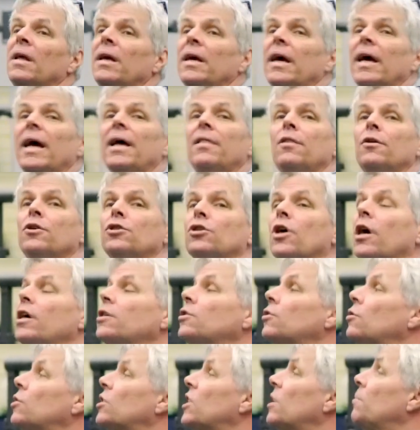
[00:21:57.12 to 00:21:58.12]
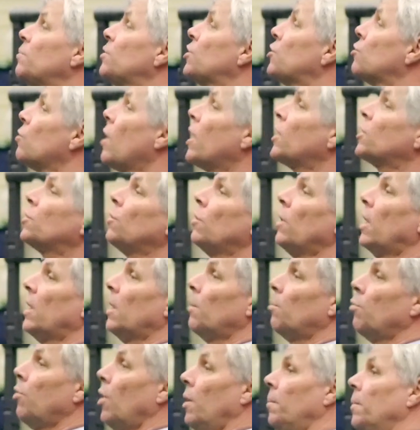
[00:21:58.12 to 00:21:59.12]
and there's also some structural
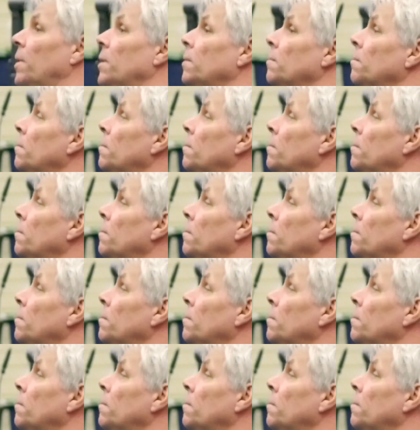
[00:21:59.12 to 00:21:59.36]
unemployment,